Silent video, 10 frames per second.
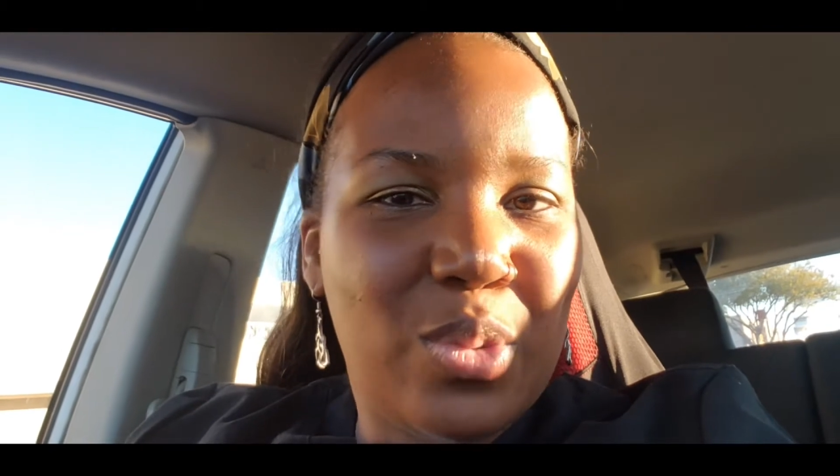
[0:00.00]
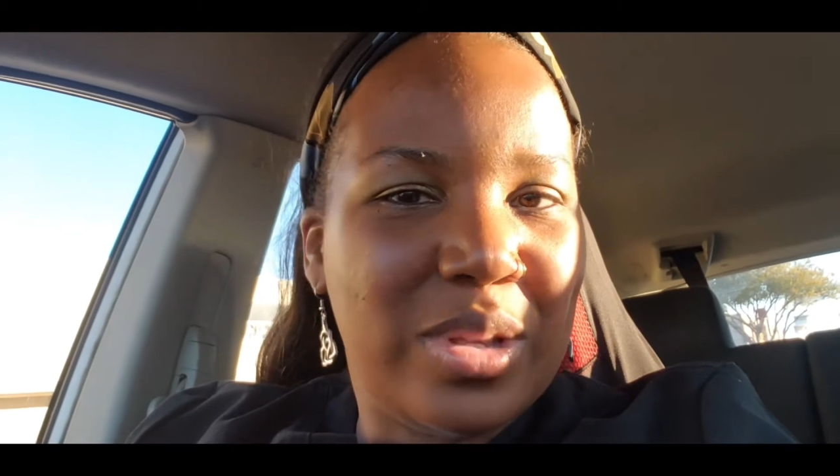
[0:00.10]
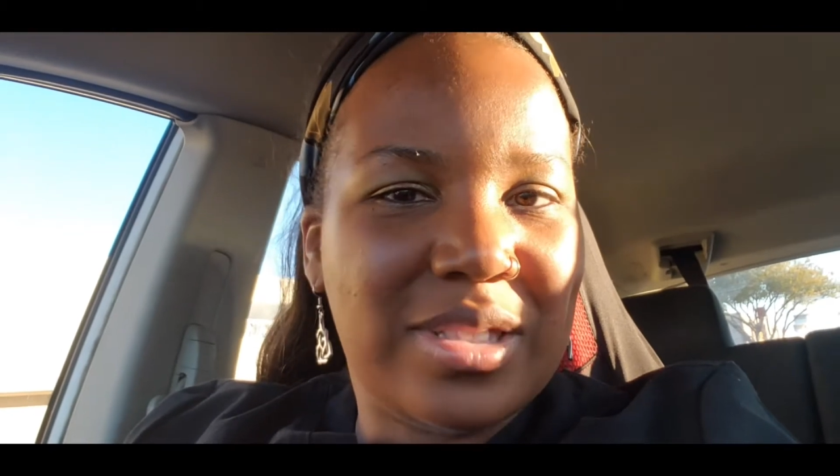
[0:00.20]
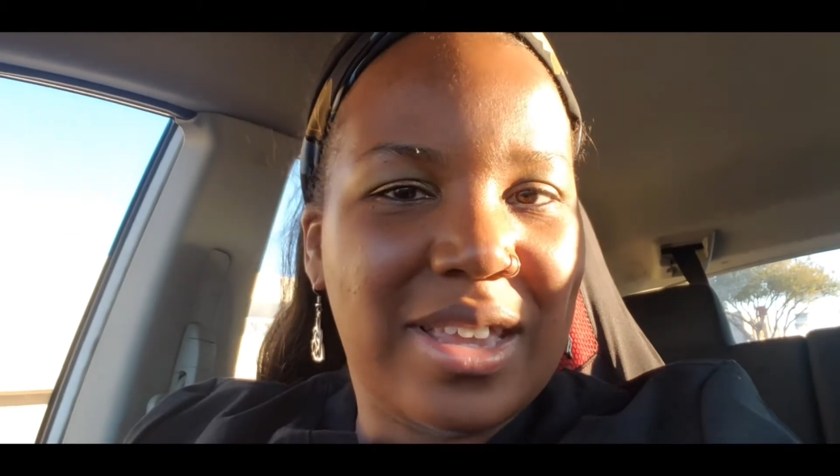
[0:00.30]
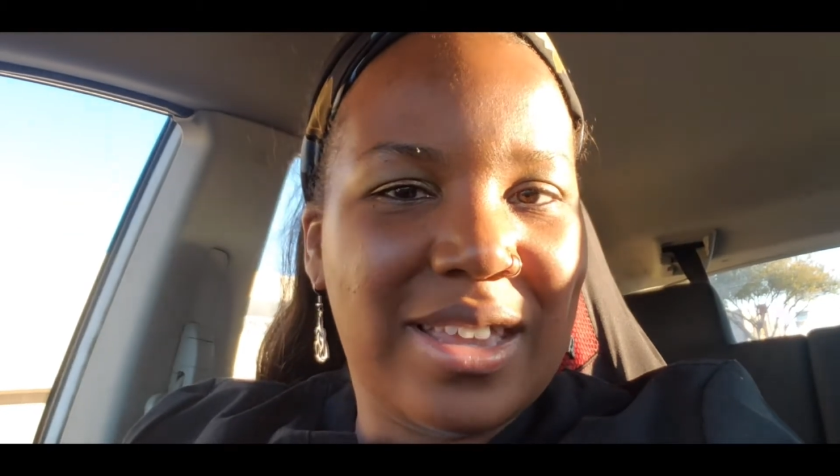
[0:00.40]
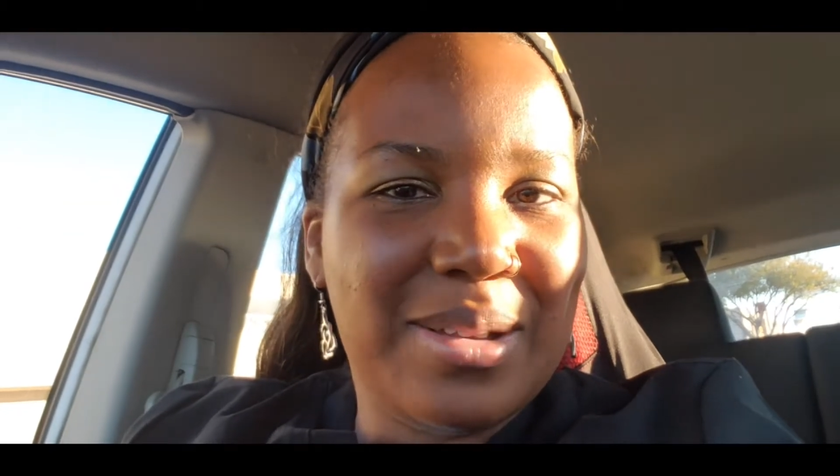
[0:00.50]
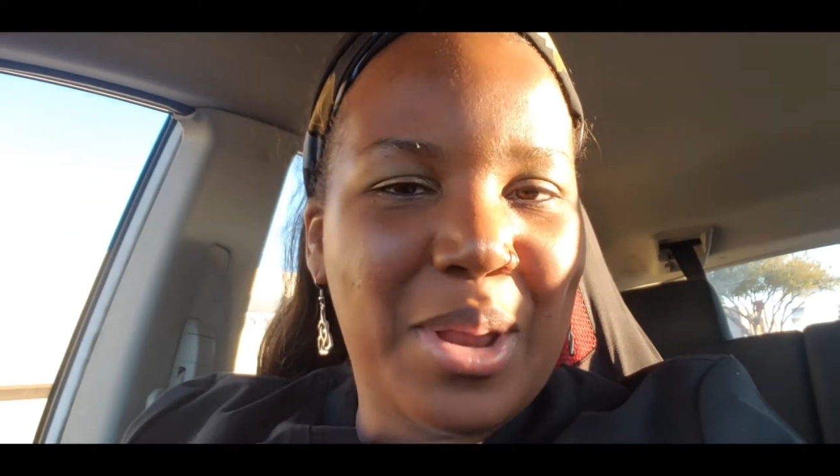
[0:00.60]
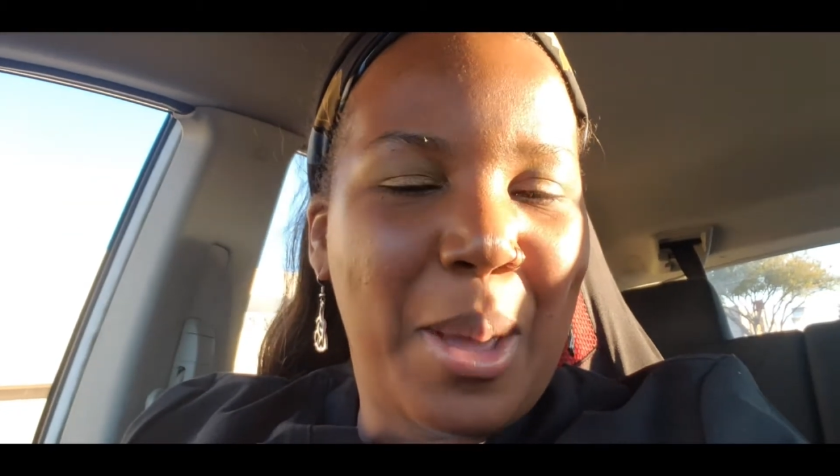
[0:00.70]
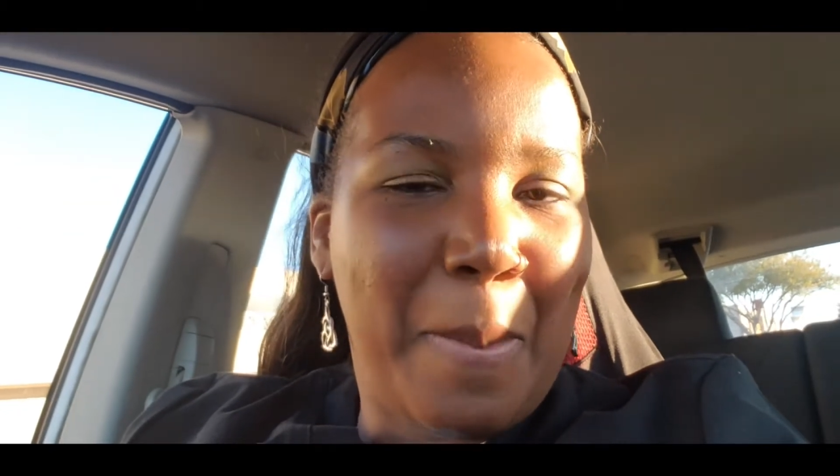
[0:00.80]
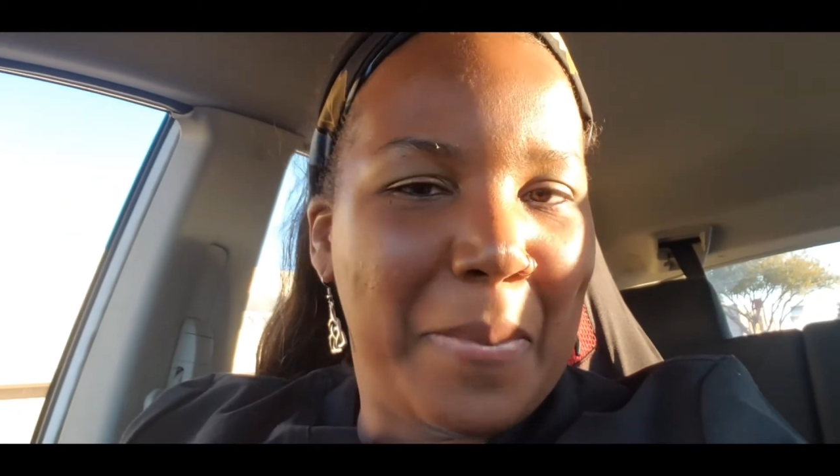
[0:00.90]
what's in
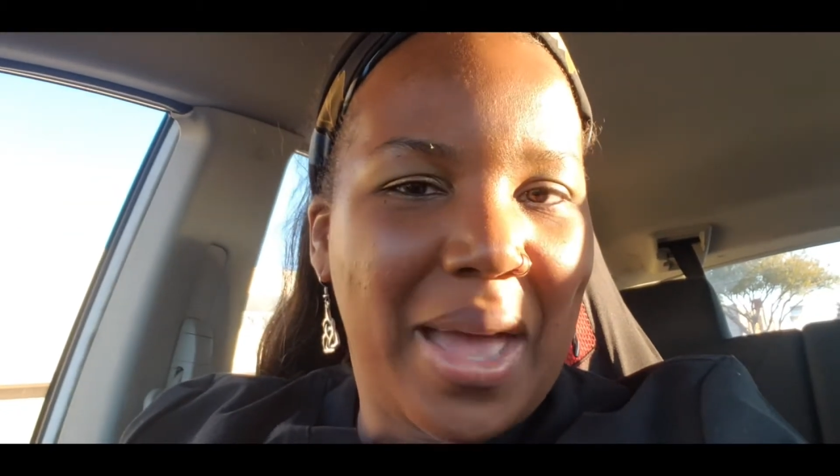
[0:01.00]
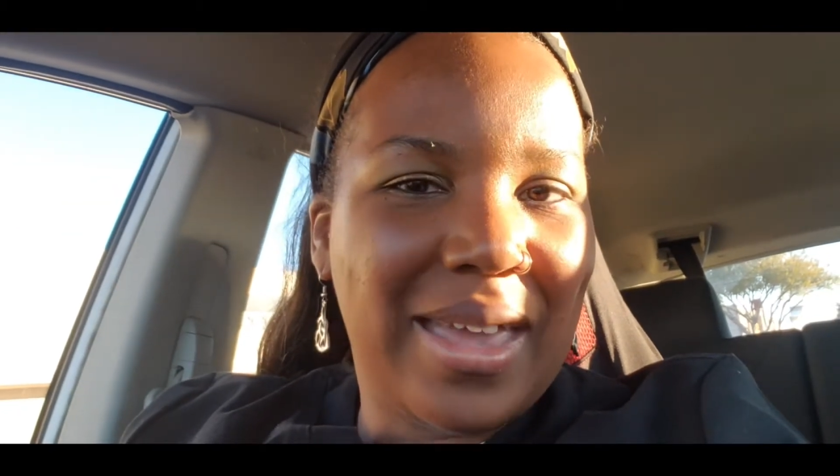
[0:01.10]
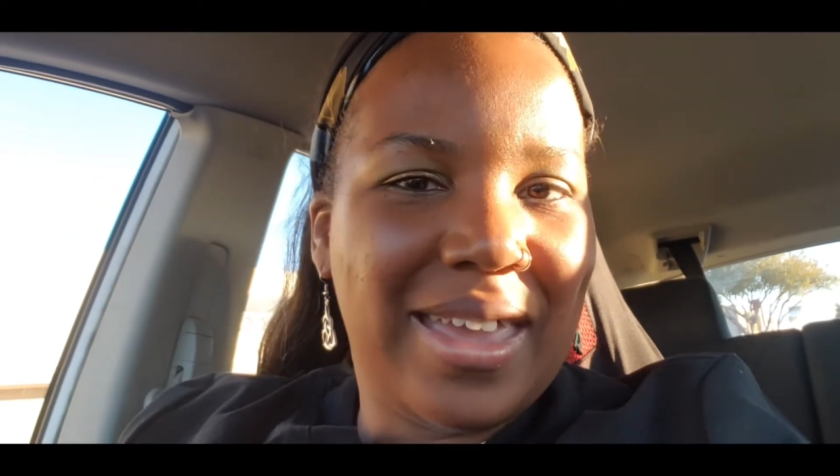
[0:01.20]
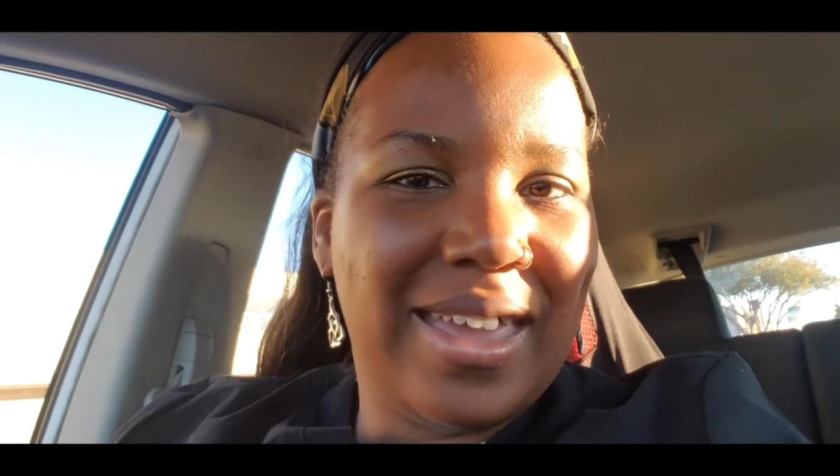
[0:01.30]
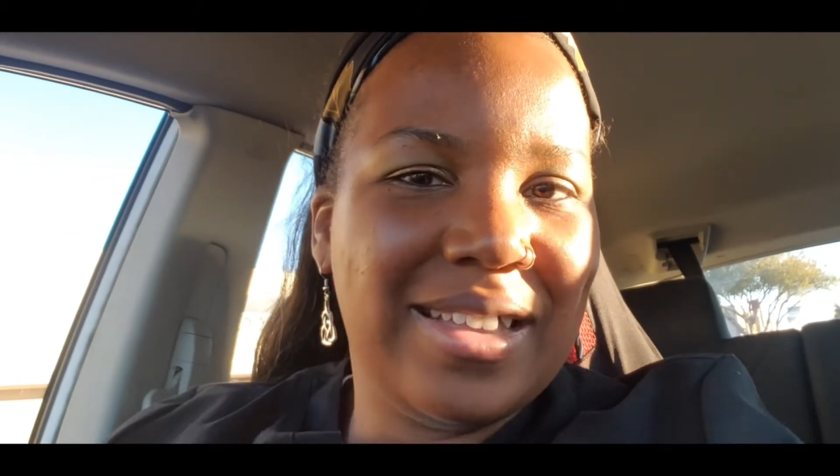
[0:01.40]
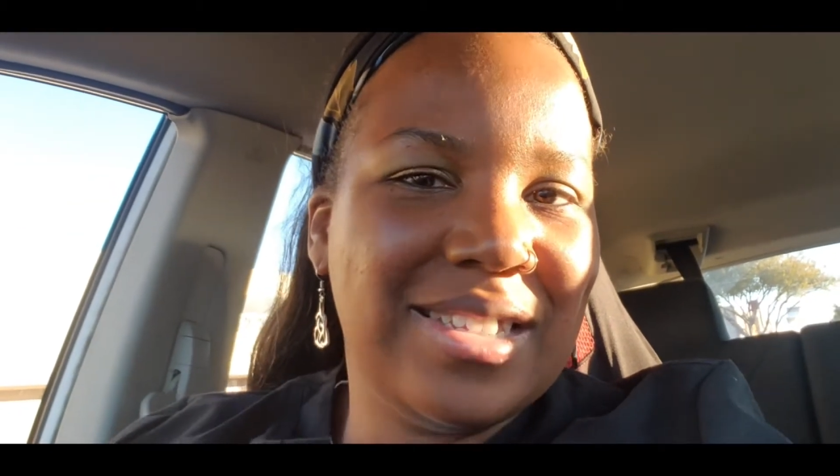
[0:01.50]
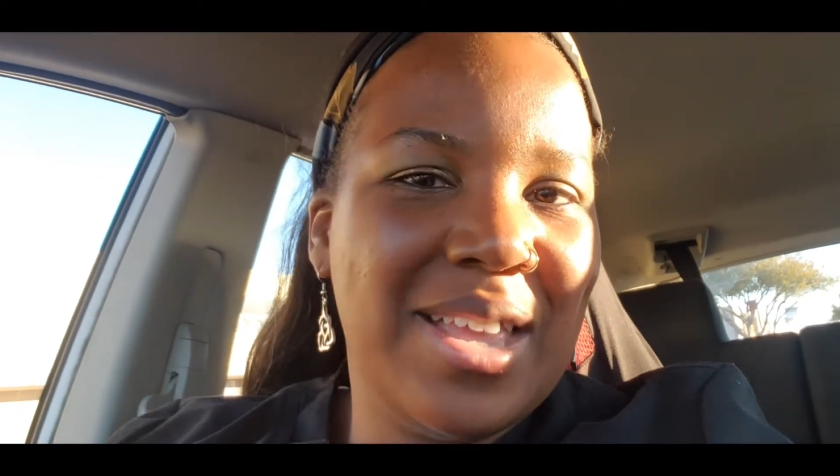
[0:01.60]
my kit.